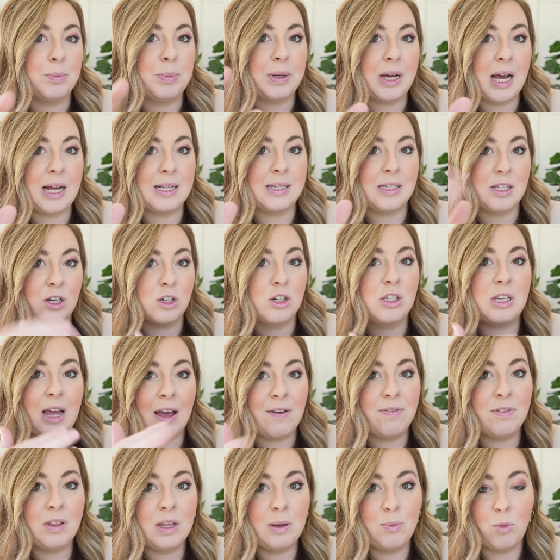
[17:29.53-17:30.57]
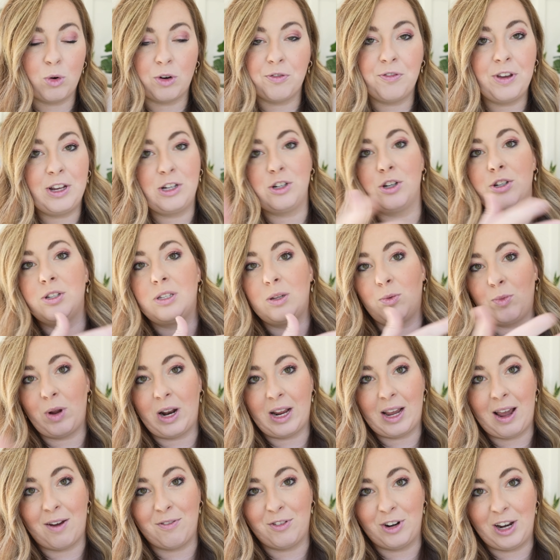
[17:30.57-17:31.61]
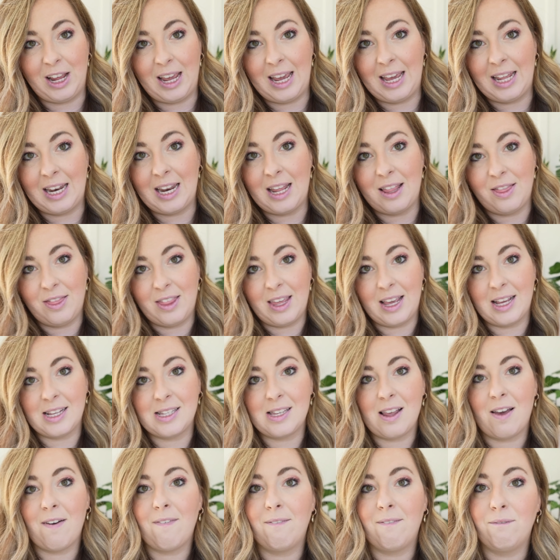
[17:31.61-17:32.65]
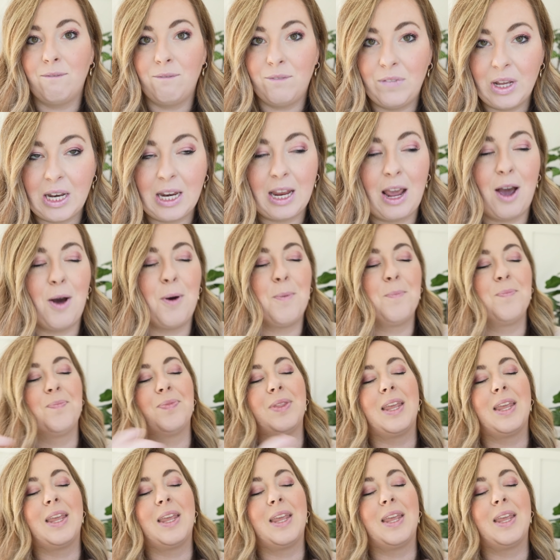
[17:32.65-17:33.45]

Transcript: because there's definitely more features than what I covered in this video.